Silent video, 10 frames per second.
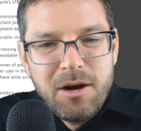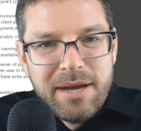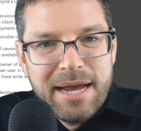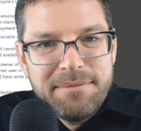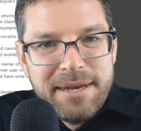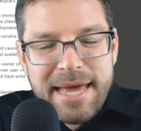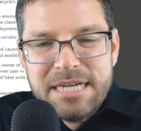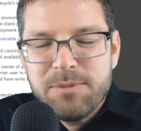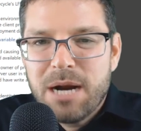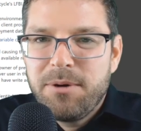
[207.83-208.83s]
Okay, the
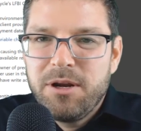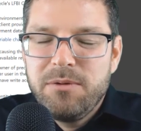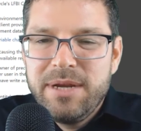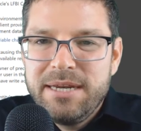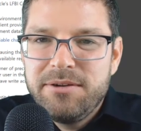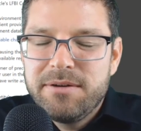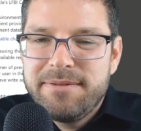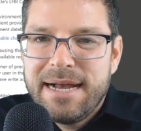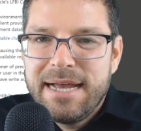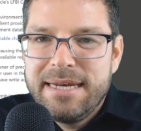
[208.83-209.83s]
next property we need to
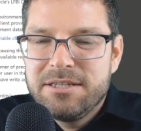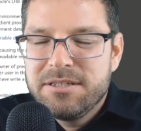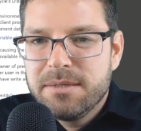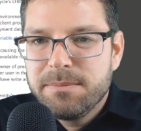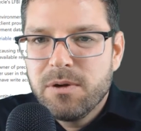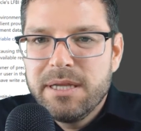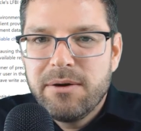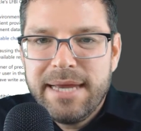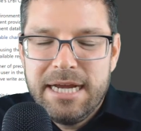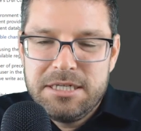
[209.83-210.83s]
define is the deploy
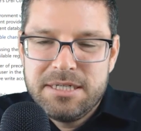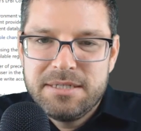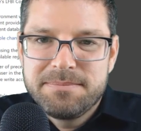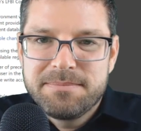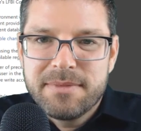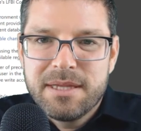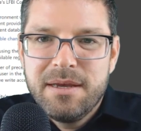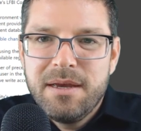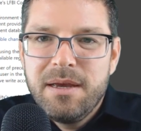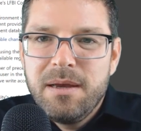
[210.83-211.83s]
location.
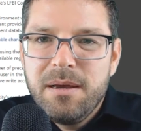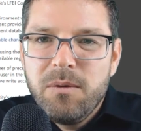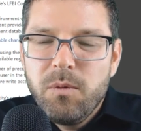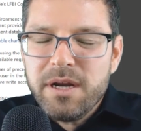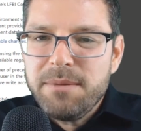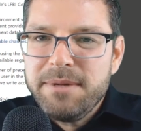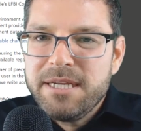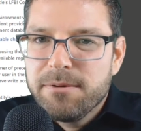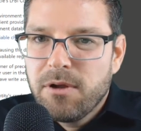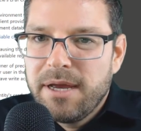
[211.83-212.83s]
We're going to be
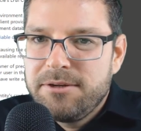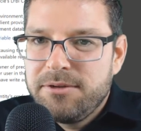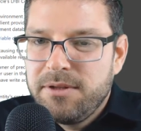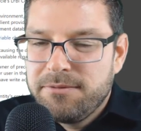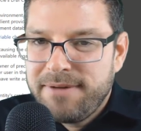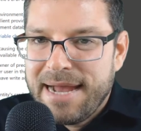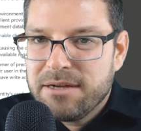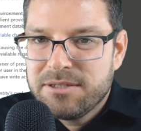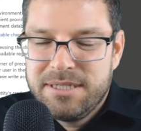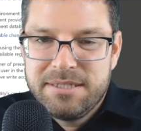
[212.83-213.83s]
deploying to the
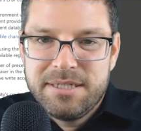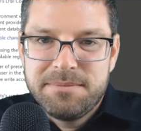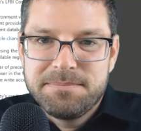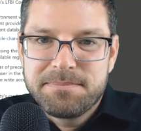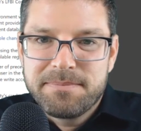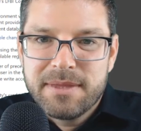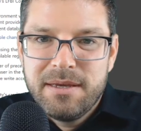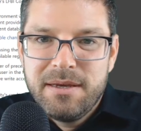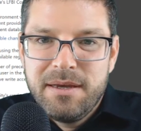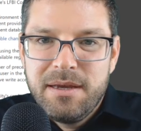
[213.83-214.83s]
file system.
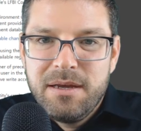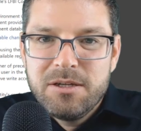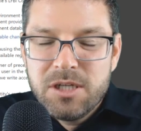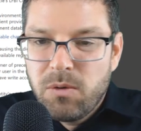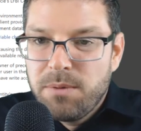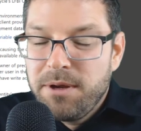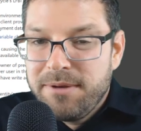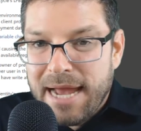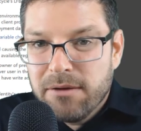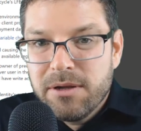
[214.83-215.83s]
So when we
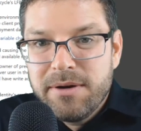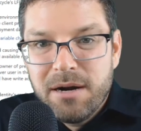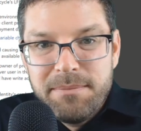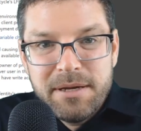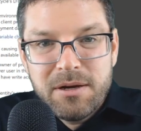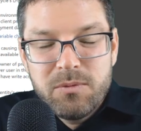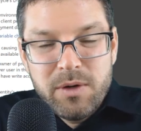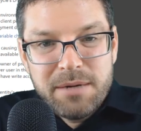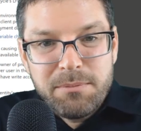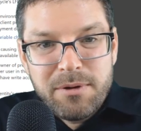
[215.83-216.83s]
download our build,
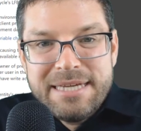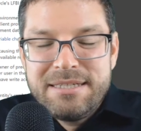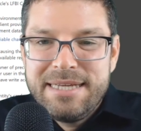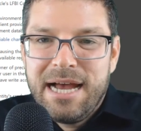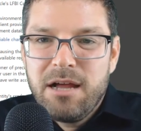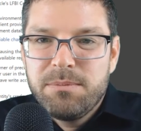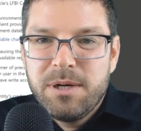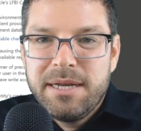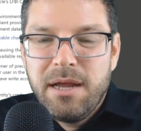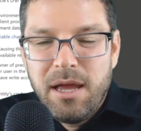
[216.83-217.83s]
we're going to place the
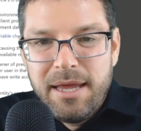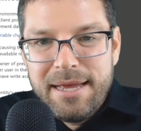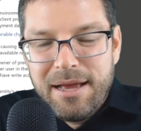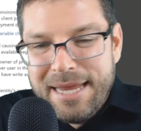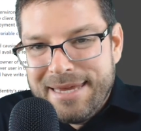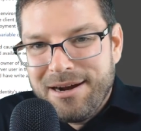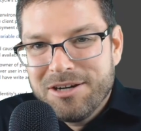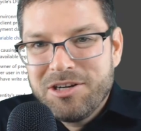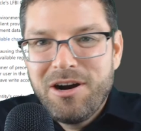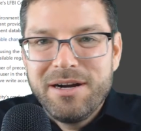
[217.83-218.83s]
output in
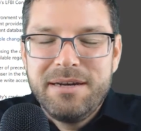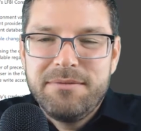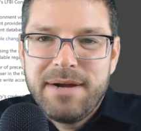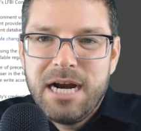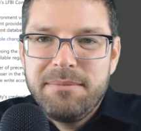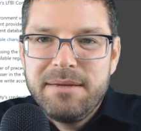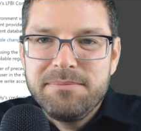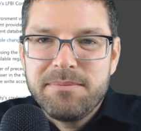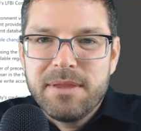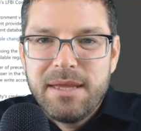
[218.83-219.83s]
our target environment
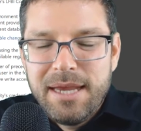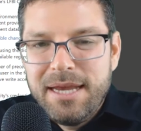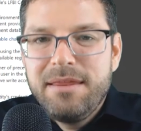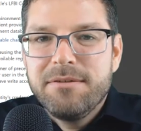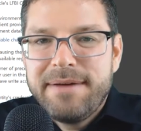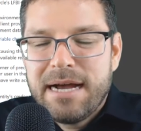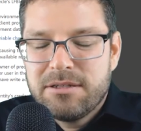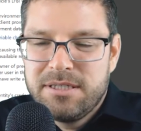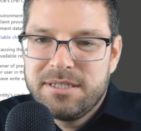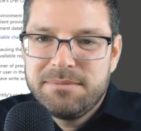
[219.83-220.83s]
in the
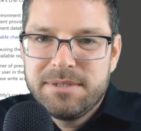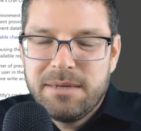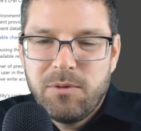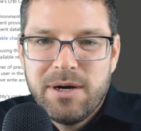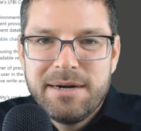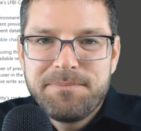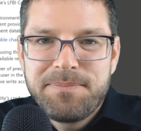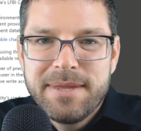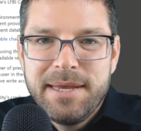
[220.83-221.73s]
file system somewhere.